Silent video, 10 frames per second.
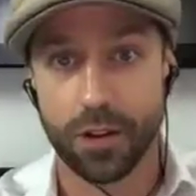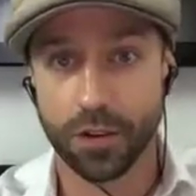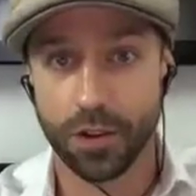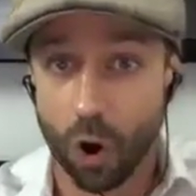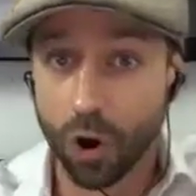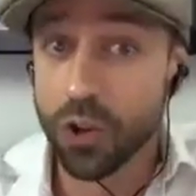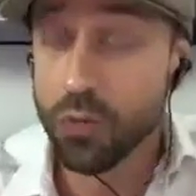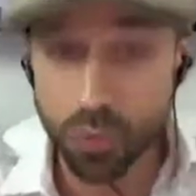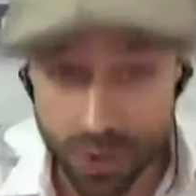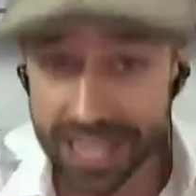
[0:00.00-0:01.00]
are you
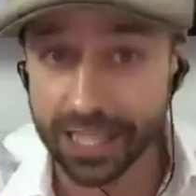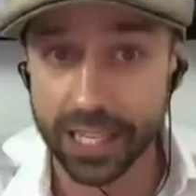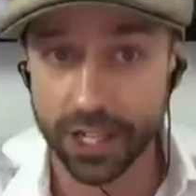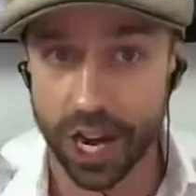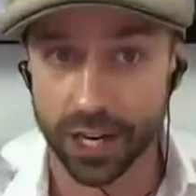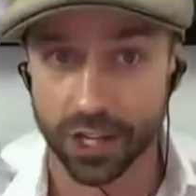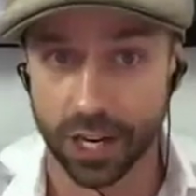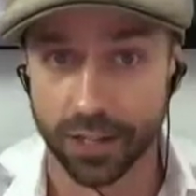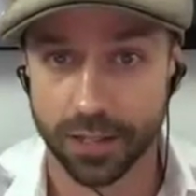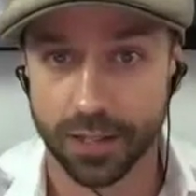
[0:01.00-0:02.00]
really
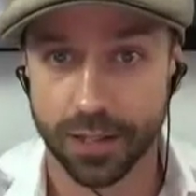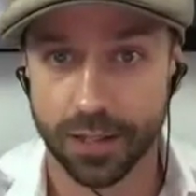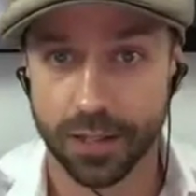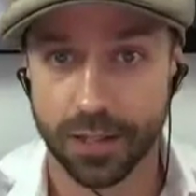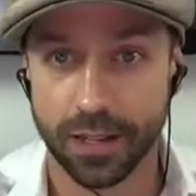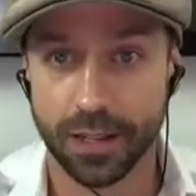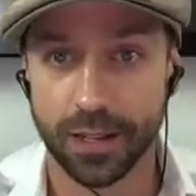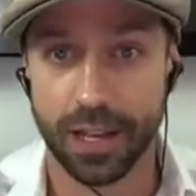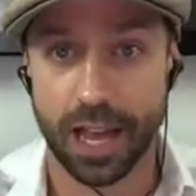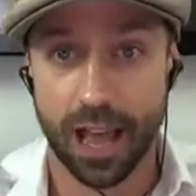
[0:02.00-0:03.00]
changing?
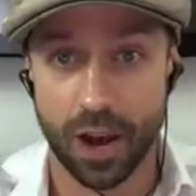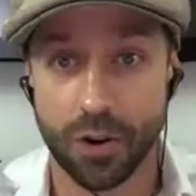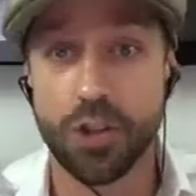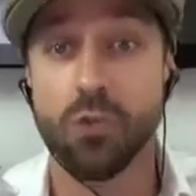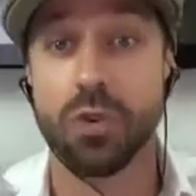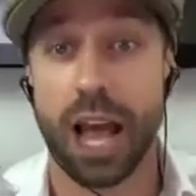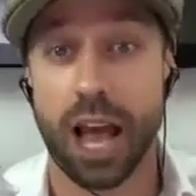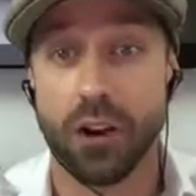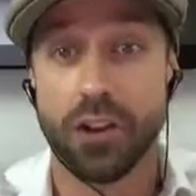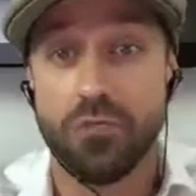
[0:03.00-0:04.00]
And how do
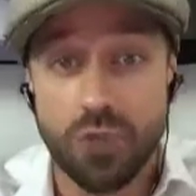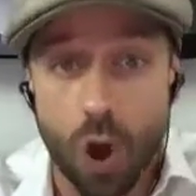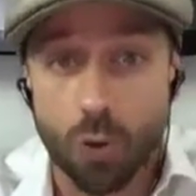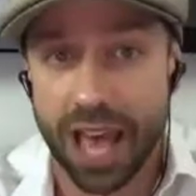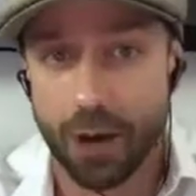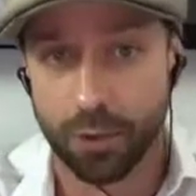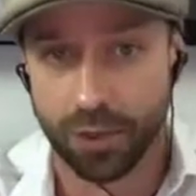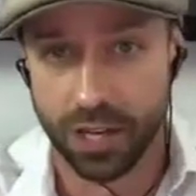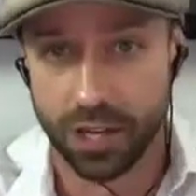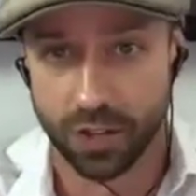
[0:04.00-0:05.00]
you know that
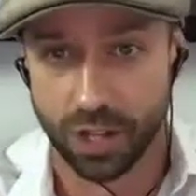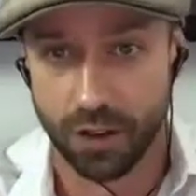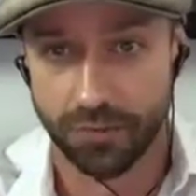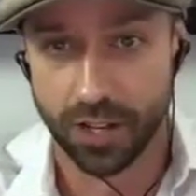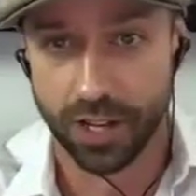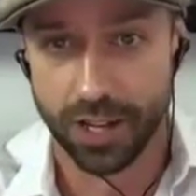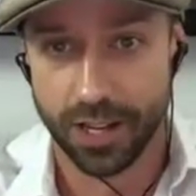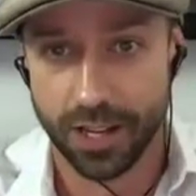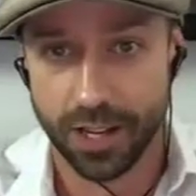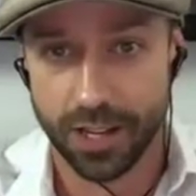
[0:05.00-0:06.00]
within yourself?
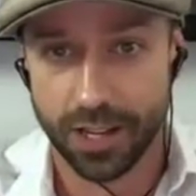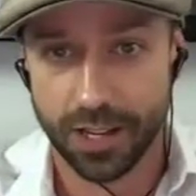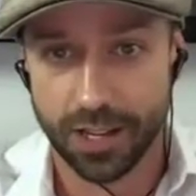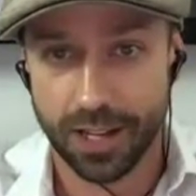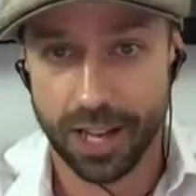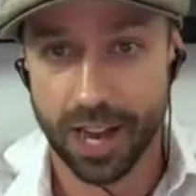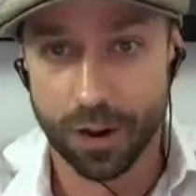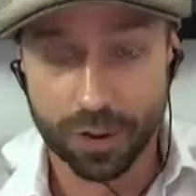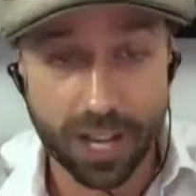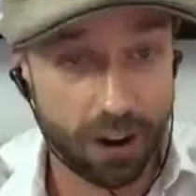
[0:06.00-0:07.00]
And I
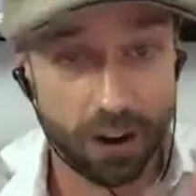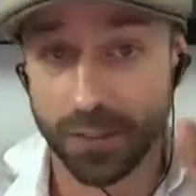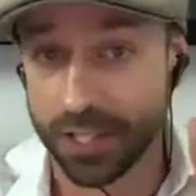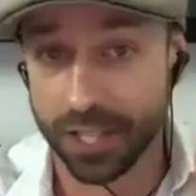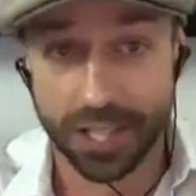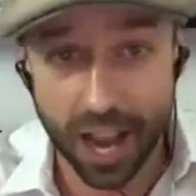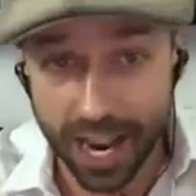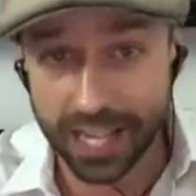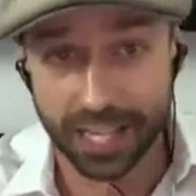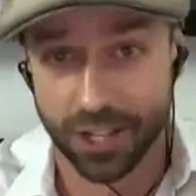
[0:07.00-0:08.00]
don't care if it's a
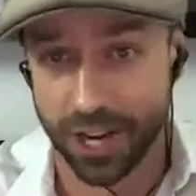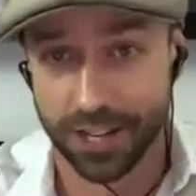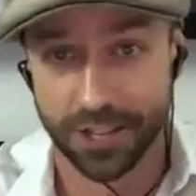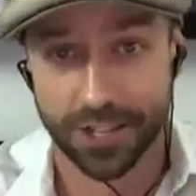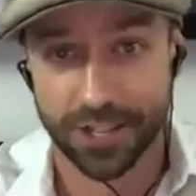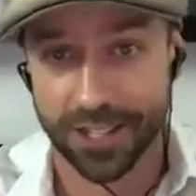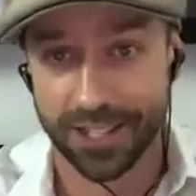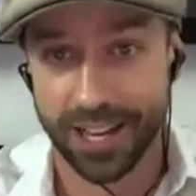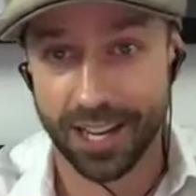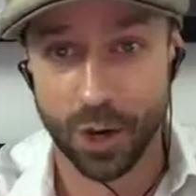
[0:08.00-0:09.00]
tiny change
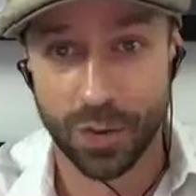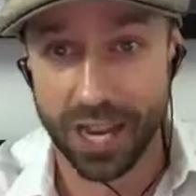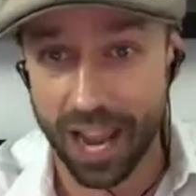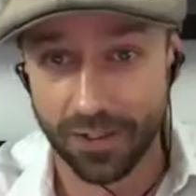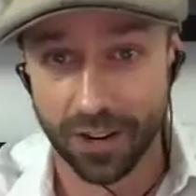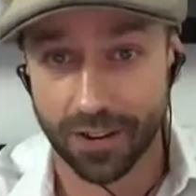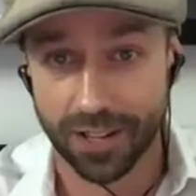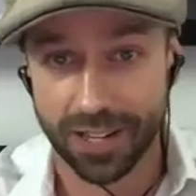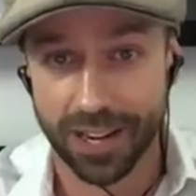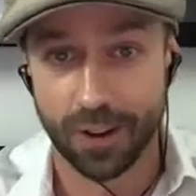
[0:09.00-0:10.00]
in your behavior.
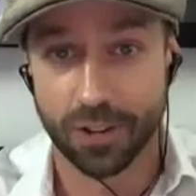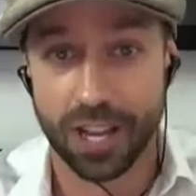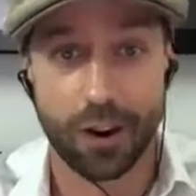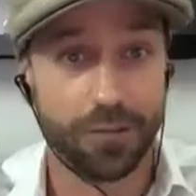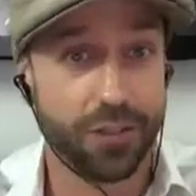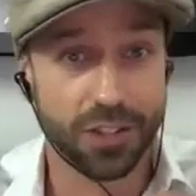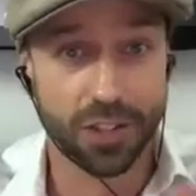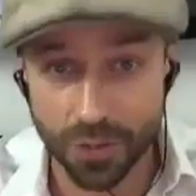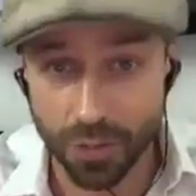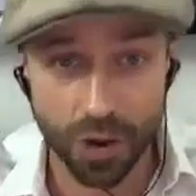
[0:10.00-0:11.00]
I don't care if it's a
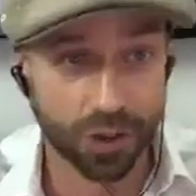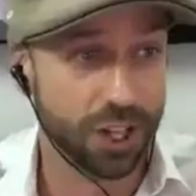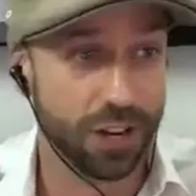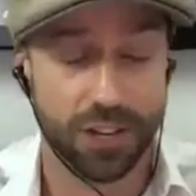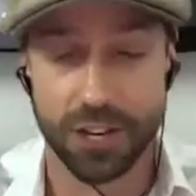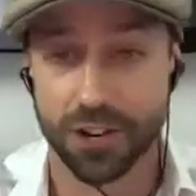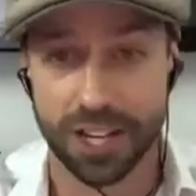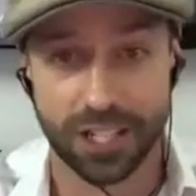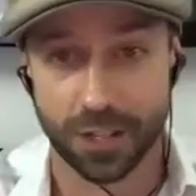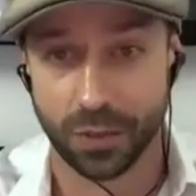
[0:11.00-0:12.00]
small shift in your
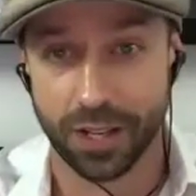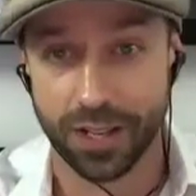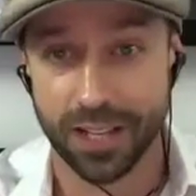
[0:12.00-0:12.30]
discipline,